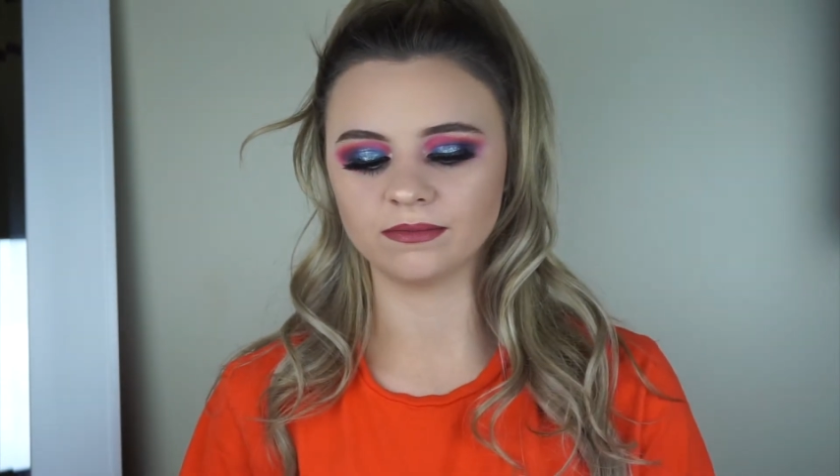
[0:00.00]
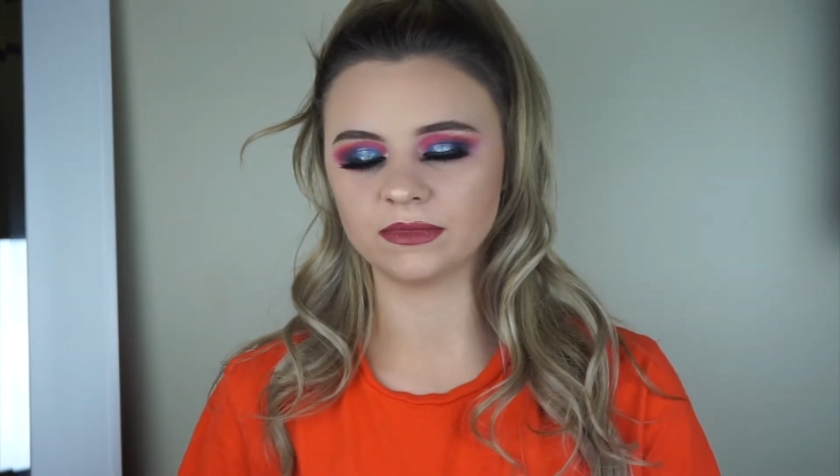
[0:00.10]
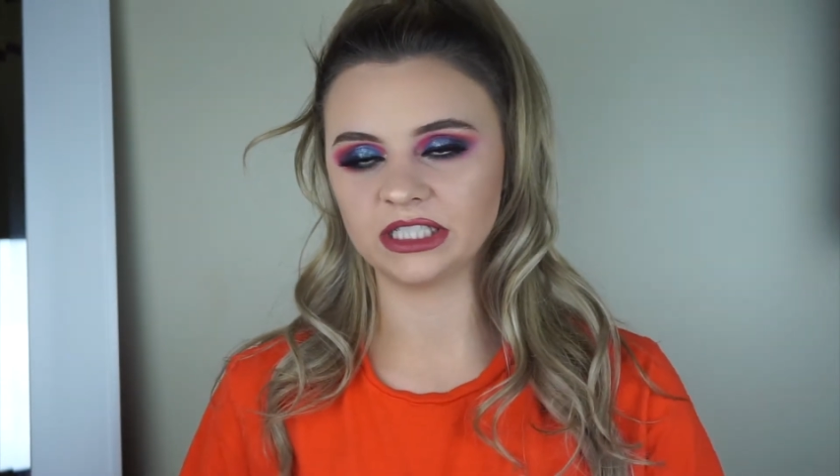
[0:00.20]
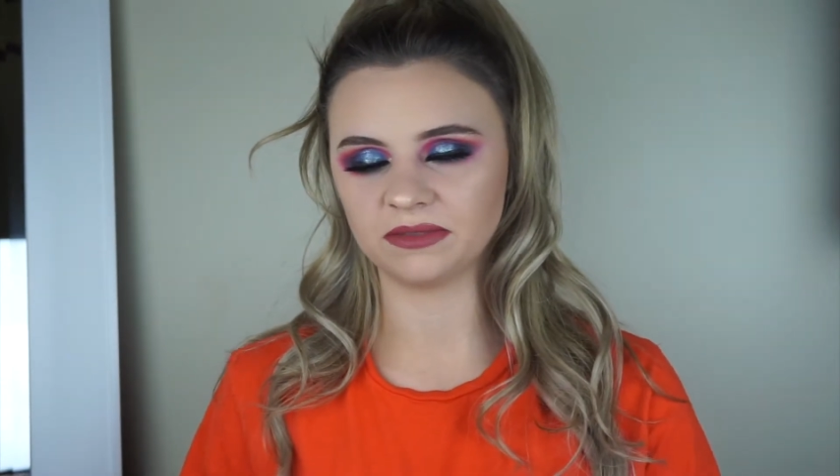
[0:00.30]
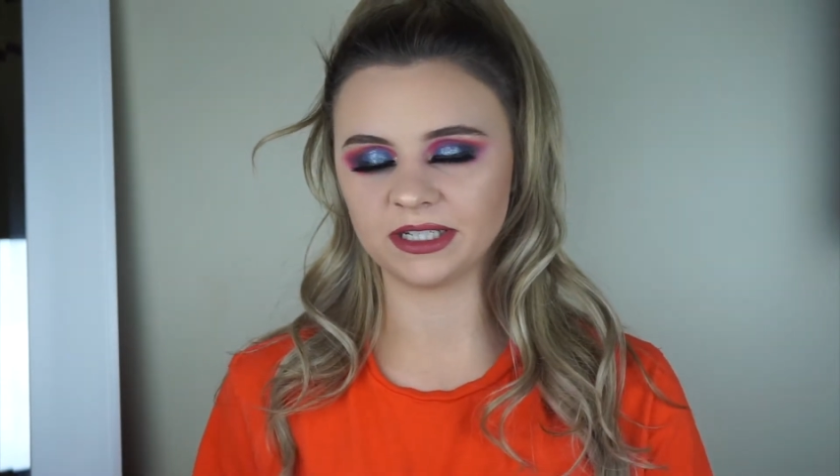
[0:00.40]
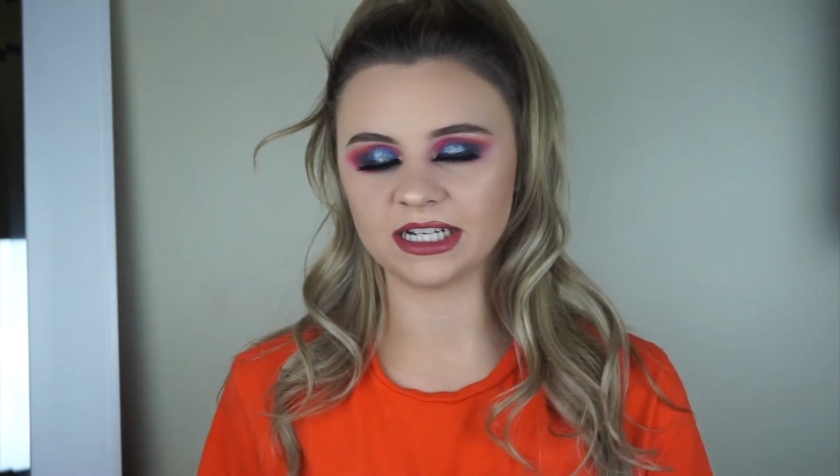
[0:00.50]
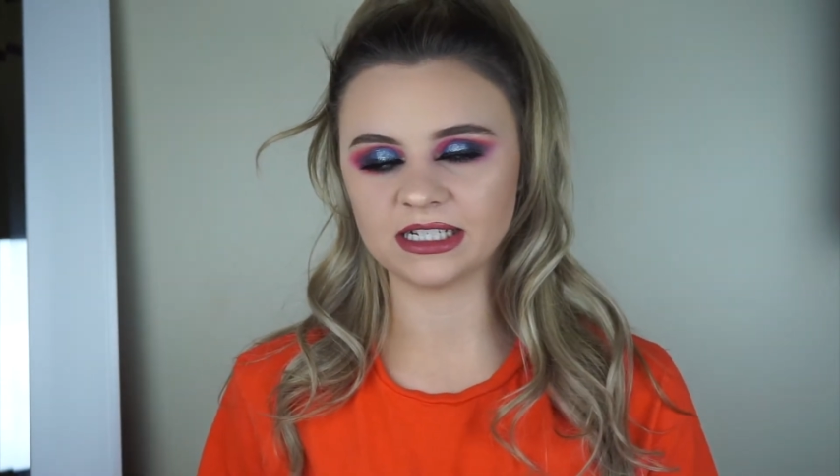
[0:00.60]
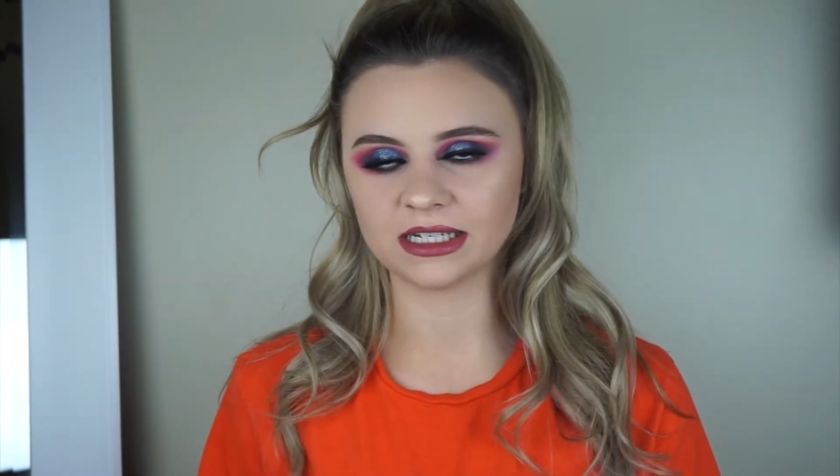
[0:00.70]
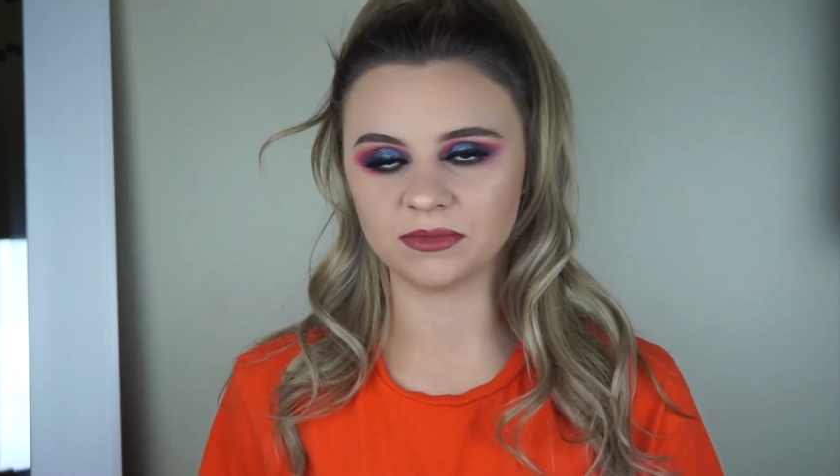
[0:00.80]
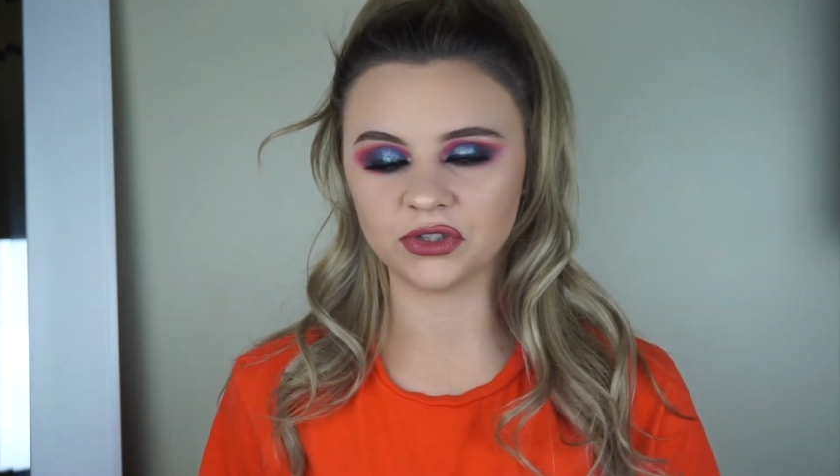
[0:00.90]
just
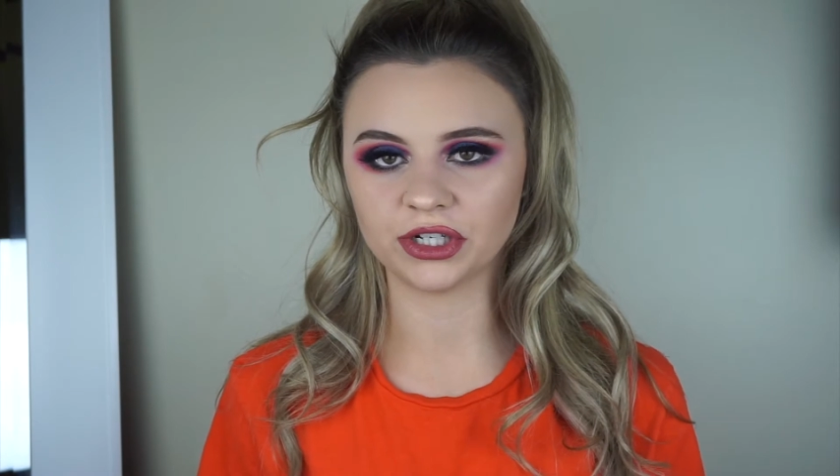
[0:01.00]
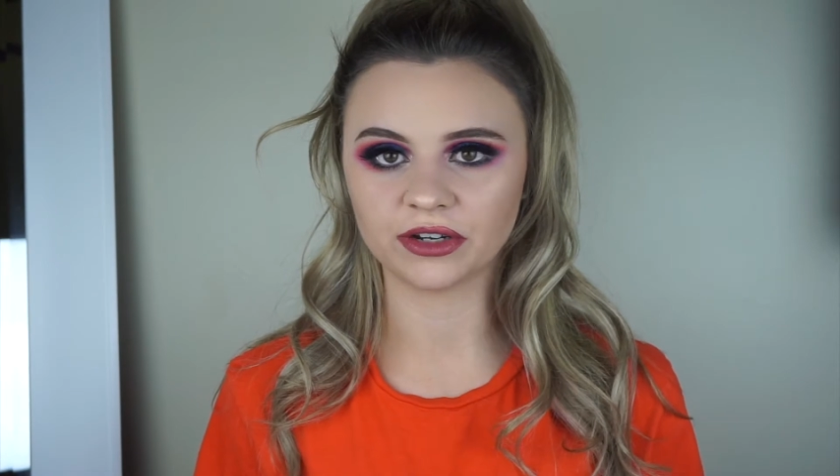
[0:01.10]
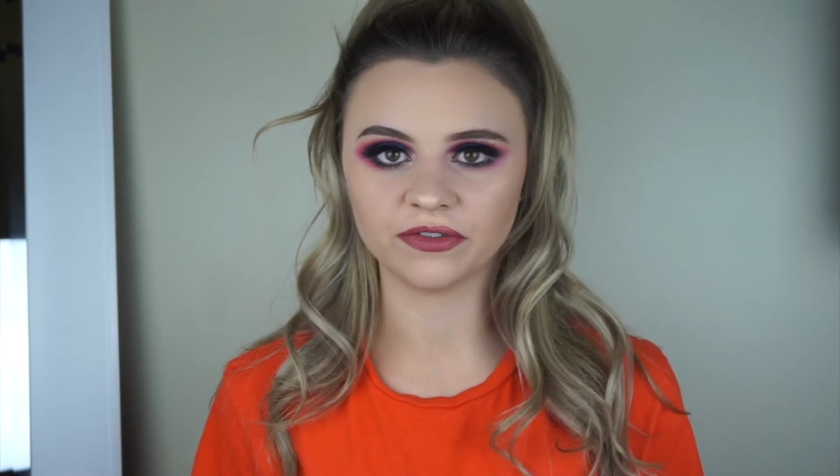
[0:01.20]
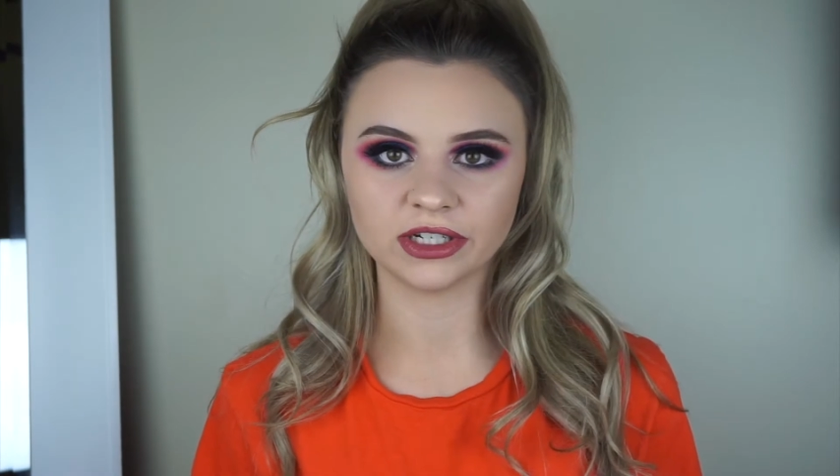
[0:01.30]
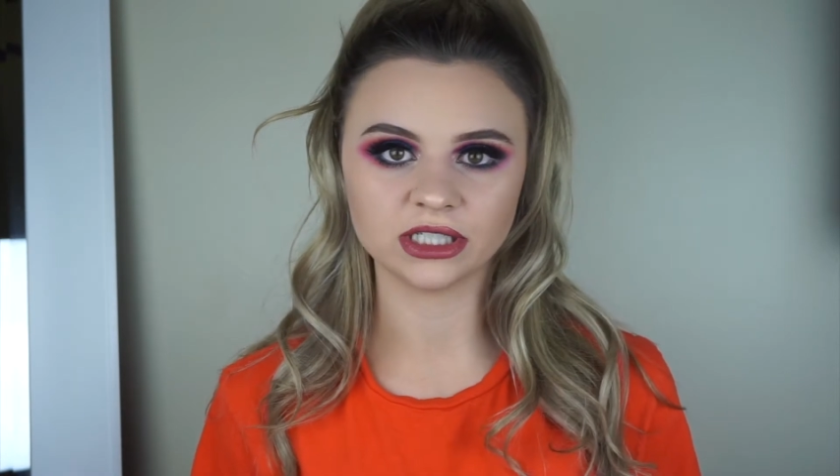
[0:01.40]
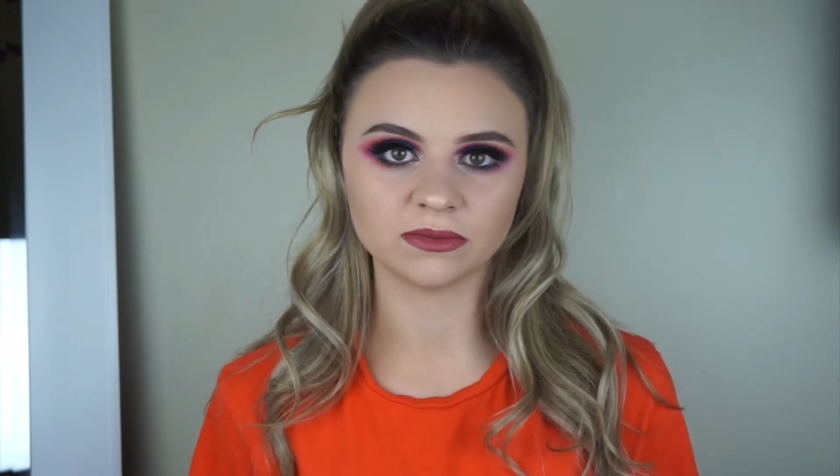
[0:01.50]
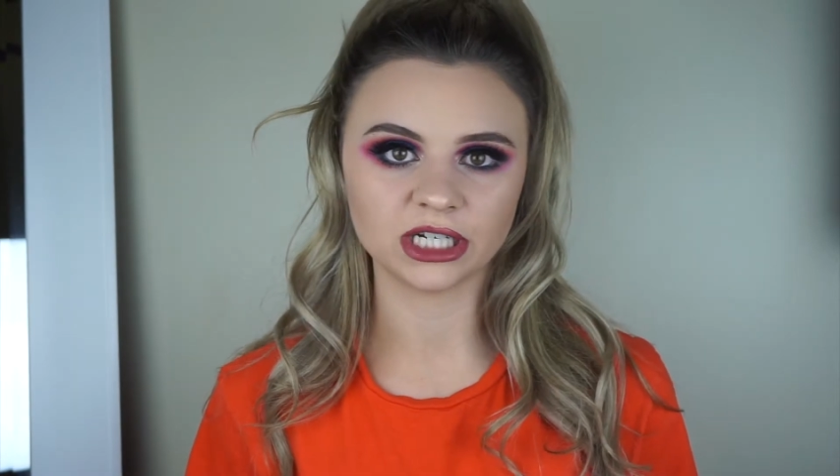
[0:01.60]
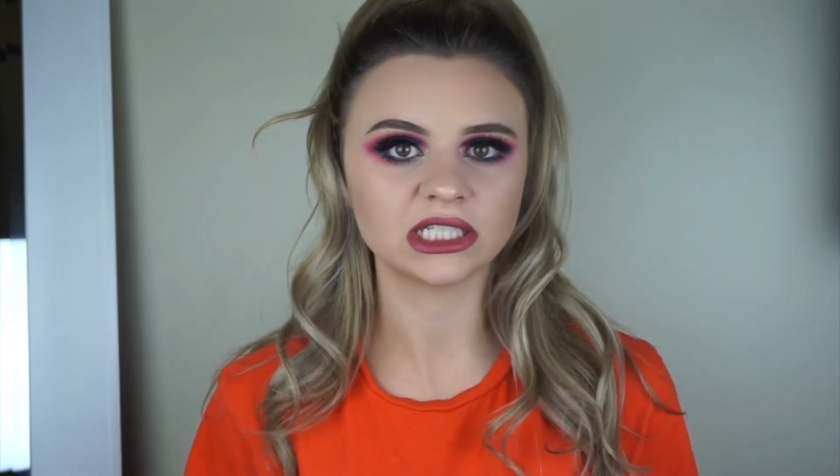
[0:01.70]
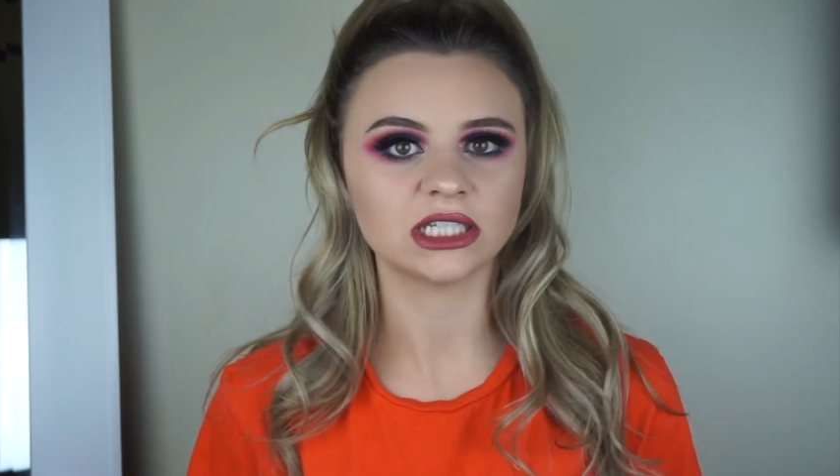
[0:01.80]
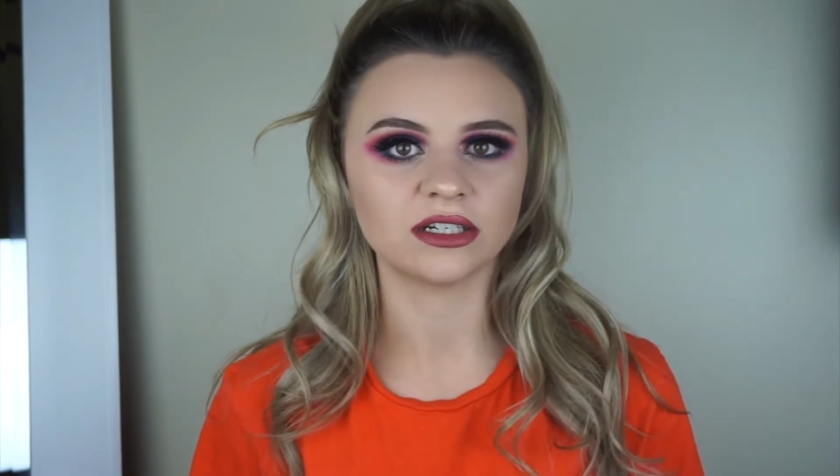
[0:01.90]
because I'm doing a first
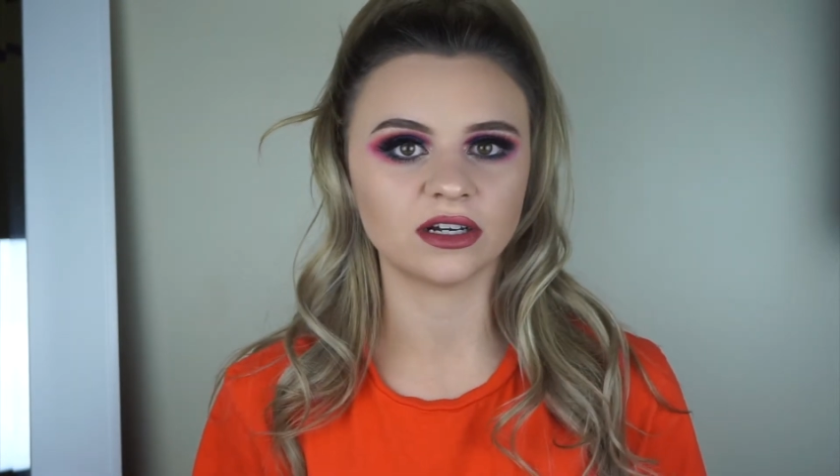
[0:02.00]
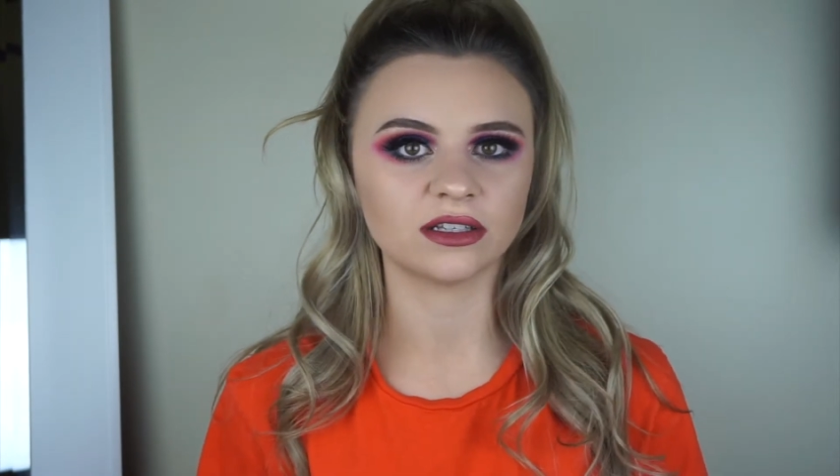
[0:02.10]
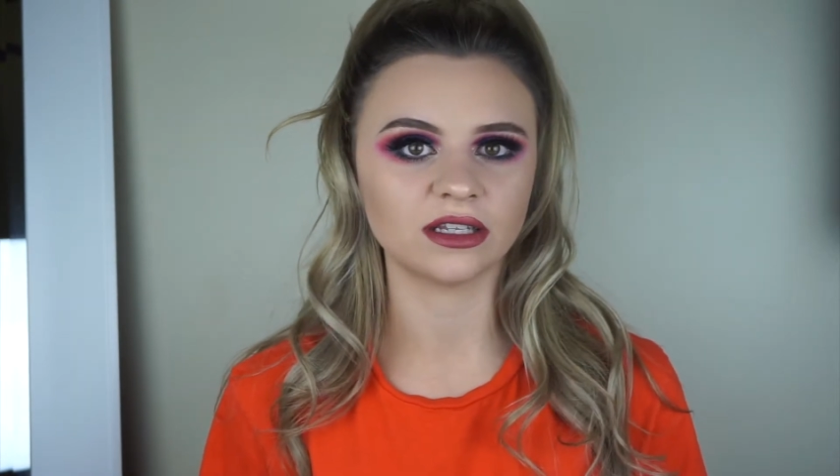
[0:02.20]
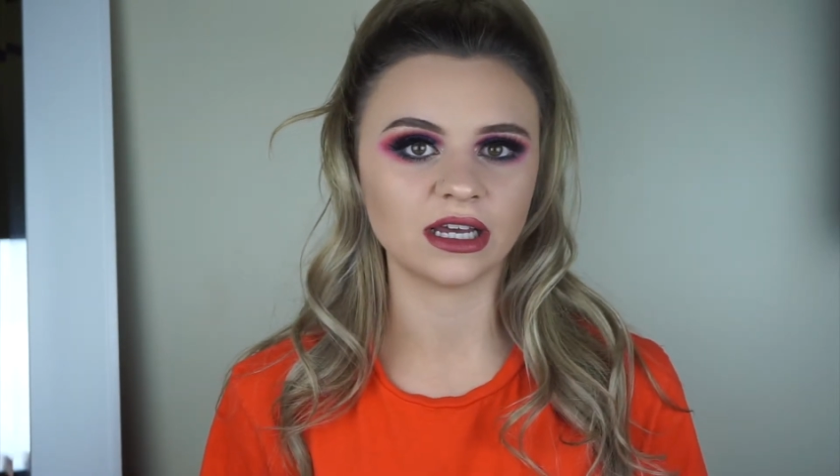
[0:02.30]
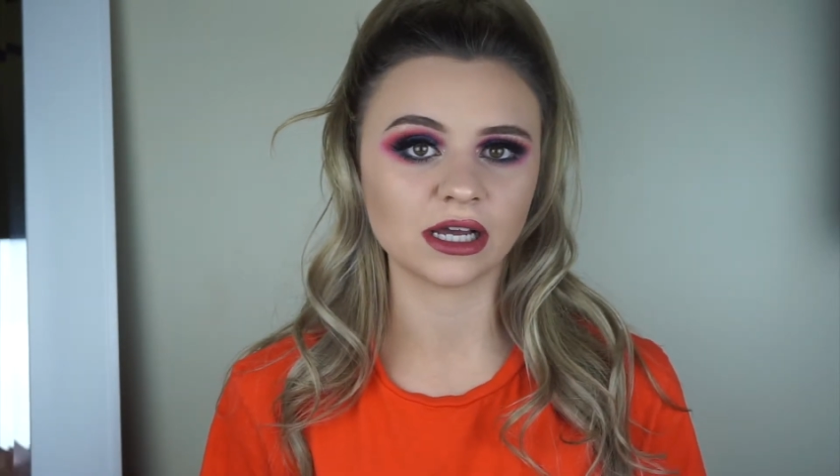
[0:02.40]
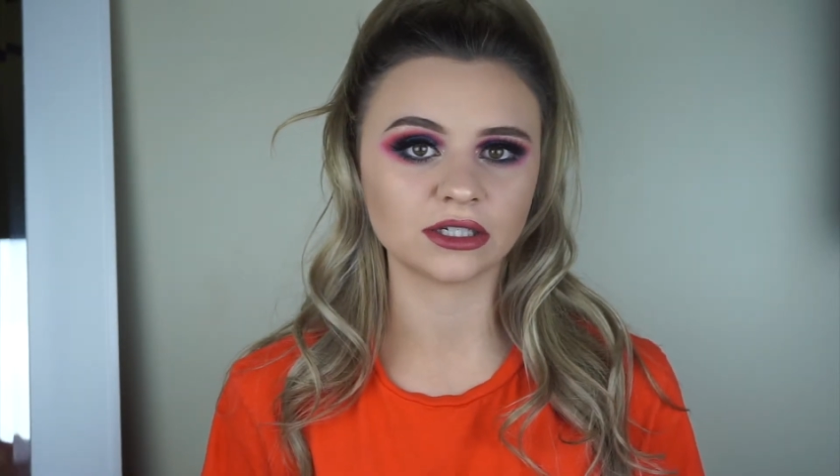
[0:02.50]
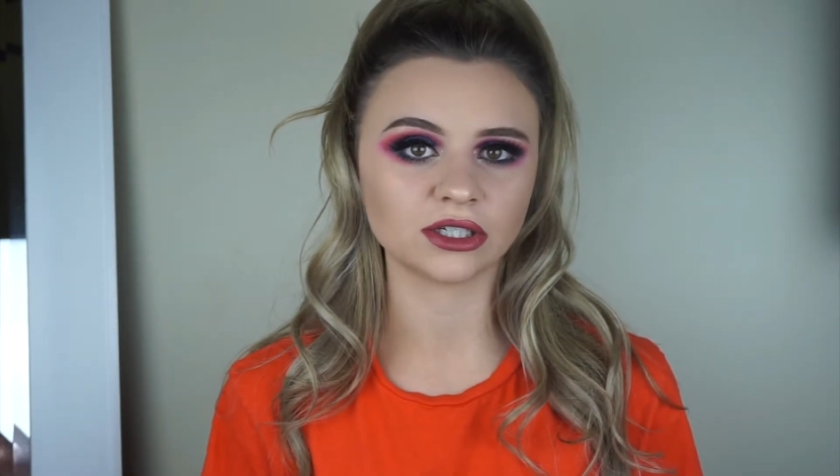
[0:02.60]
impression on the